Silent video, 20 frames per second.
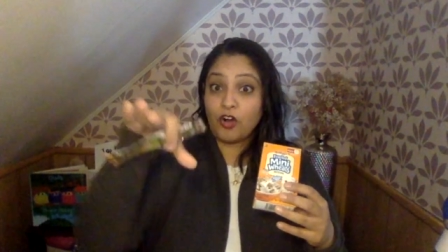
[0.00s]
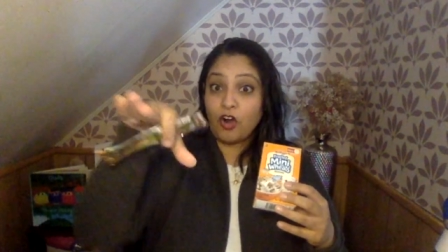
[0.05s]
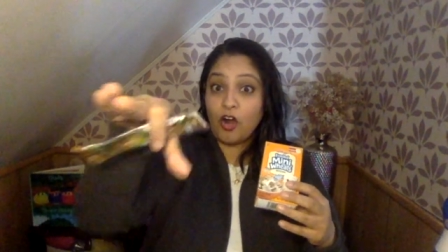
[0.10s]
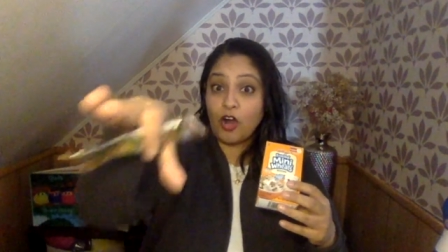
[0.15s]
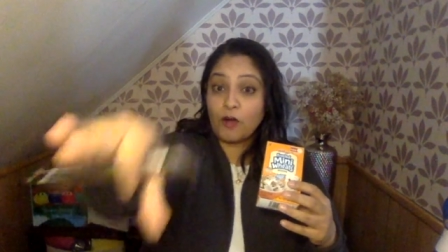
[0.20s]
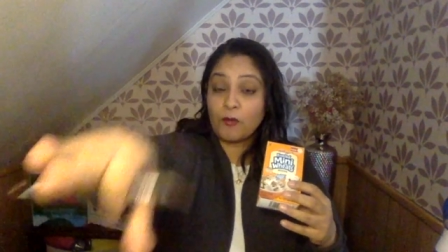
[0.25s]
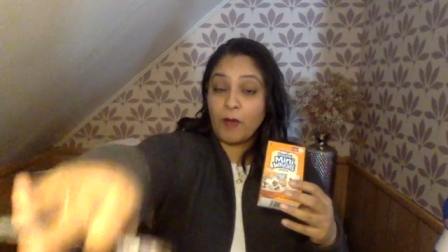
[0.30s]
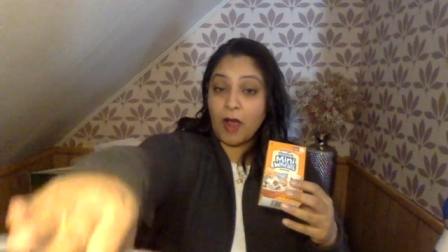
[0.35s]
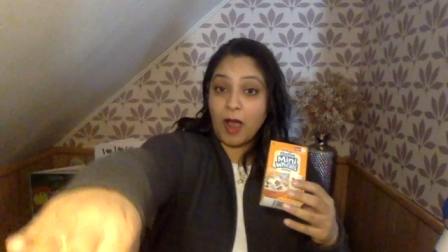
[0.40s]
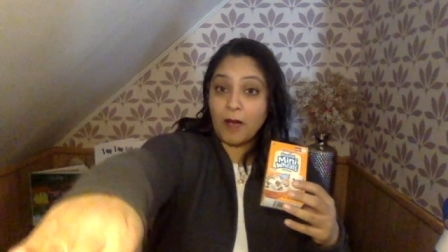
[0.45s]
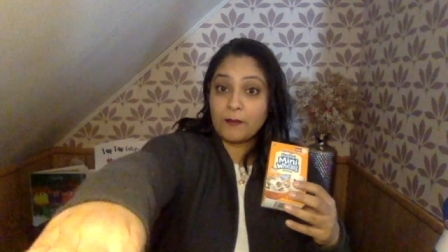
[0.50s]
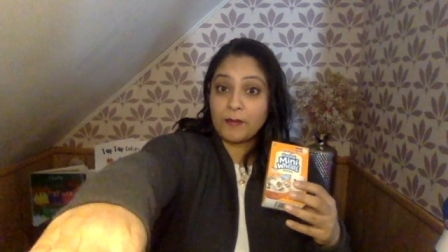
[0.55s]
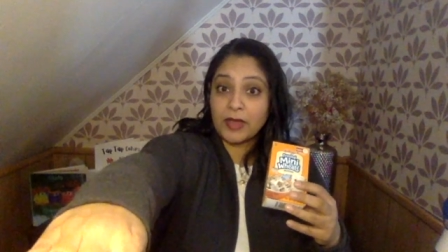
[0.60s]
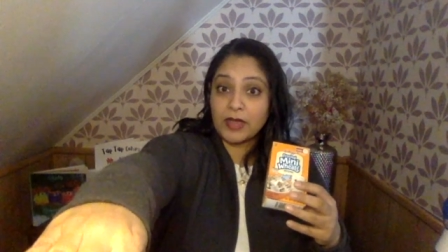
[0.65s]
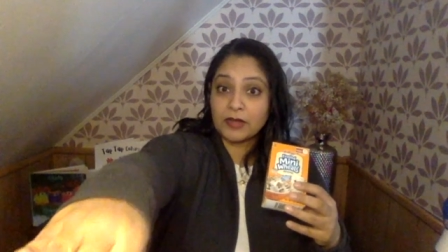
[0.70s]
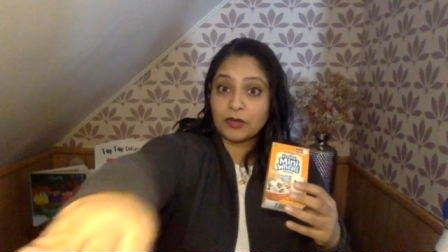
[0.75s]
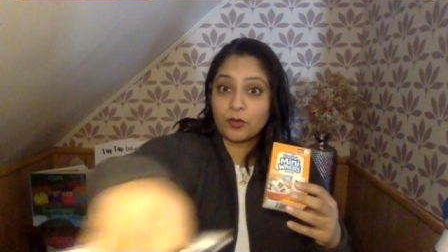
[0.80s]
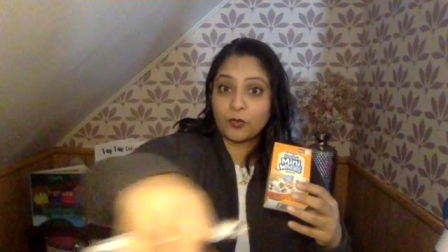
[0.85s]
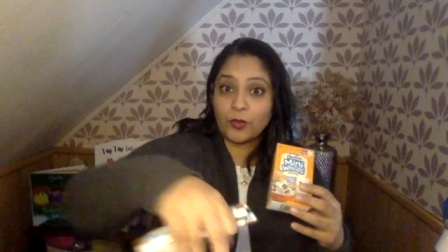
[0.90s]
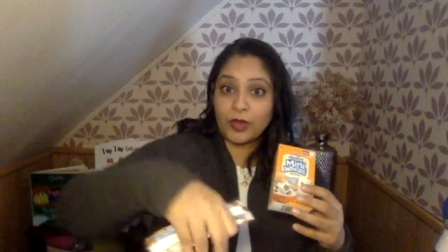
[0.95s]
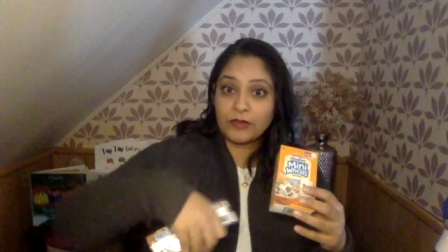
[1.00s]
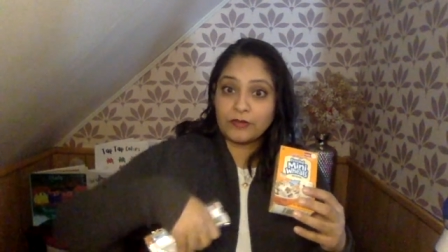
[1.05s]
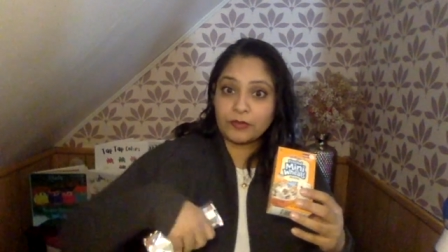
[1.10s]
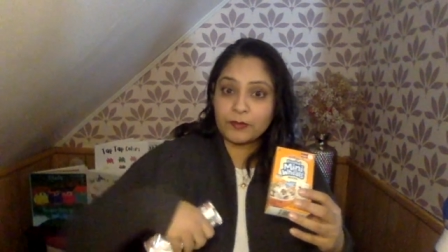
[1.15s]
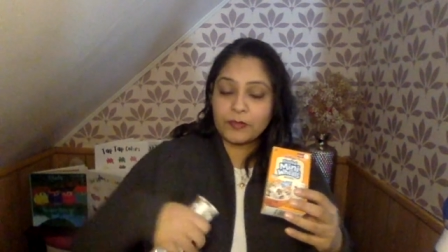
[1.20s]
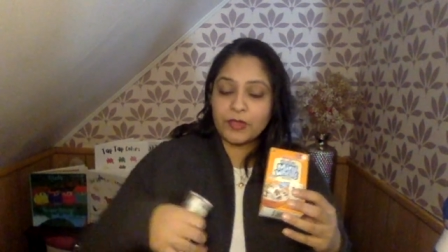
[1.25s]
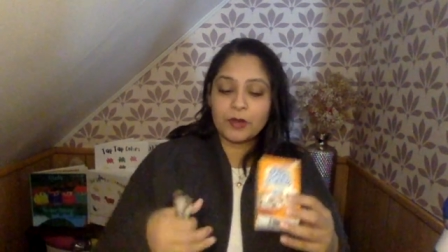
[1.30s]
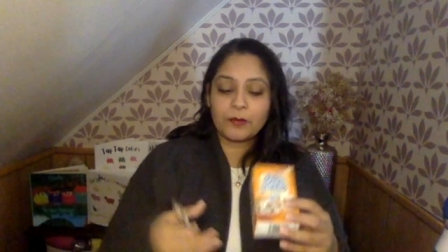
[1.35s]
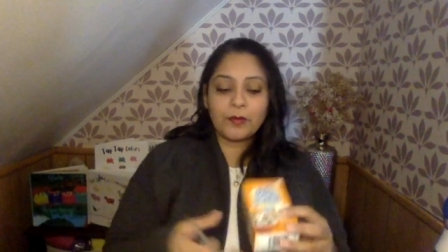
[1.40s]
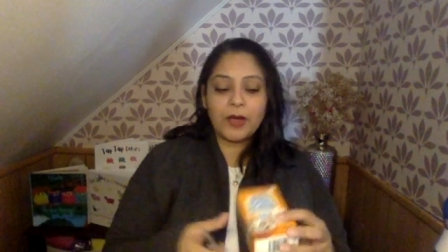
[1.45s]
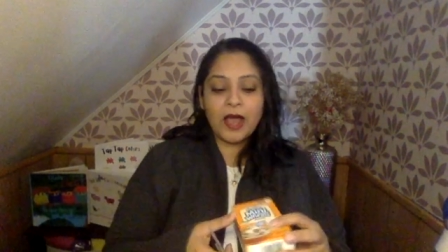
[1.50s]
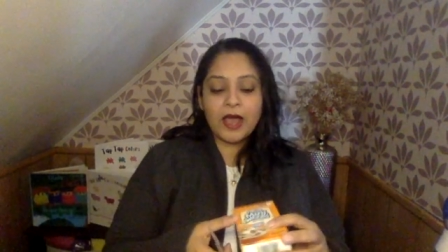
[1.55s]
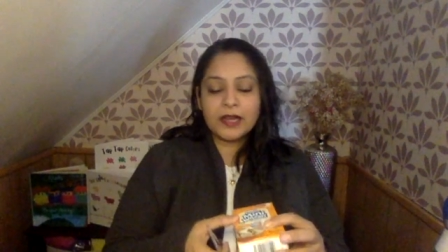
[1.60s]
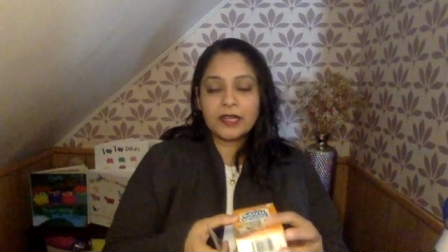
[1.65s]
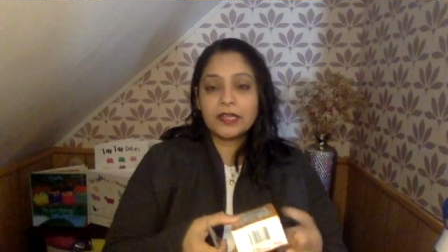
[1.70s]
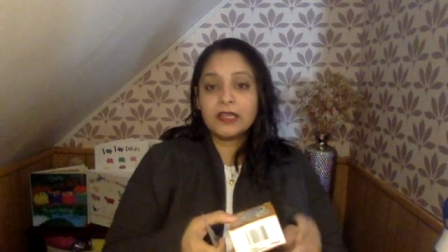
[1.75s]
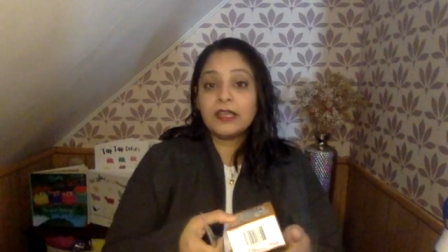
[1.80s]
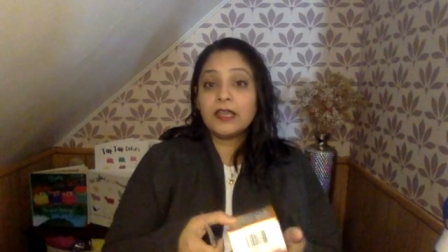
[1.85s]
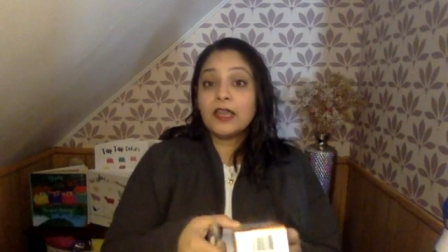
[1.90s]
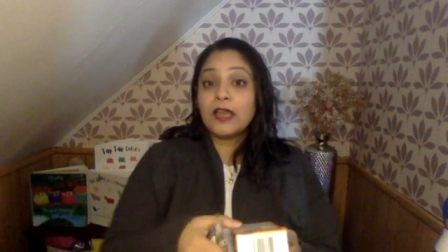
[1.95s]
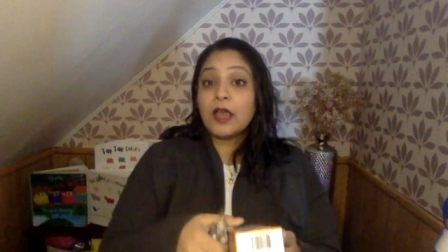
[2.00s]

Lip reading: arm up and away from their body,